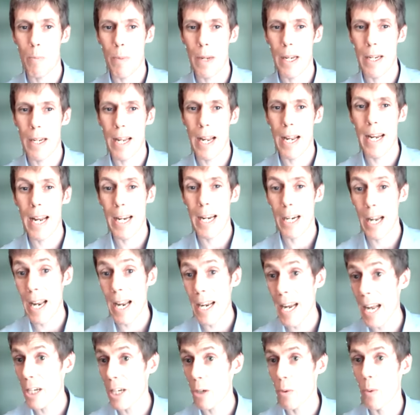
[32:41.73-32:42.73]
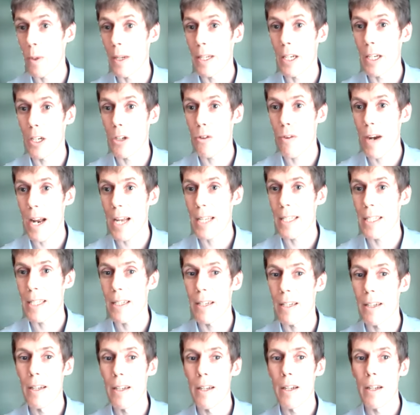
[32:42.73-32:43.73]
been inadequately
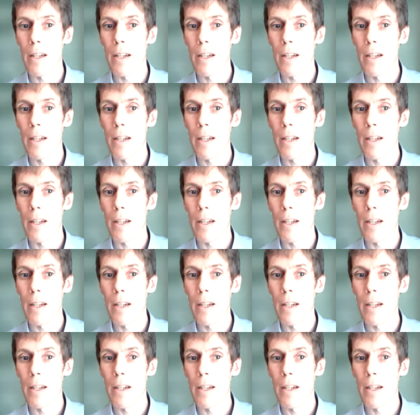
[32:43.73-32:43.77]
addressed,